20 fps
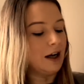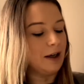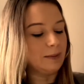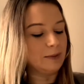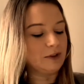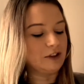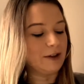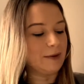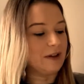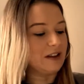
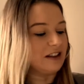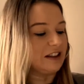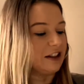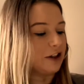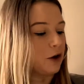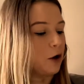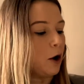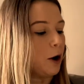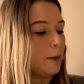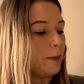So it's in
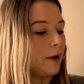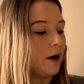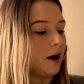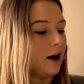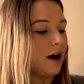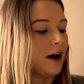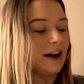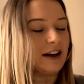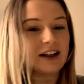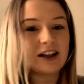copper
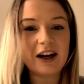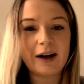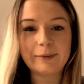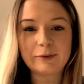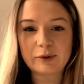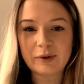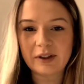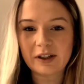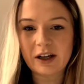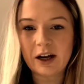and it comes
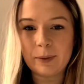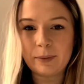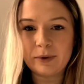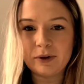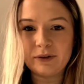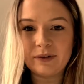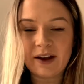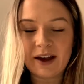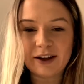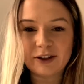with a couple
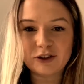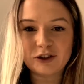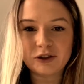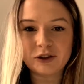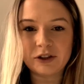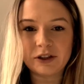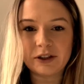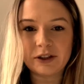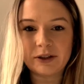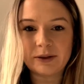of
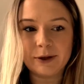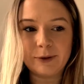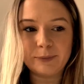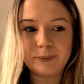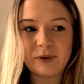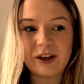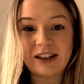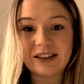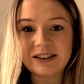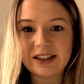extra
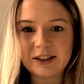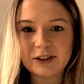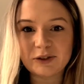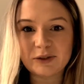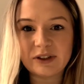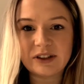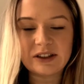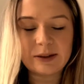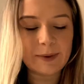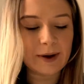
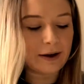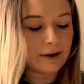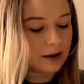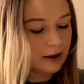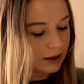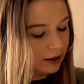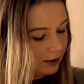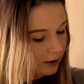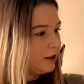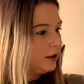accessories
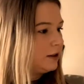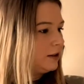apparently.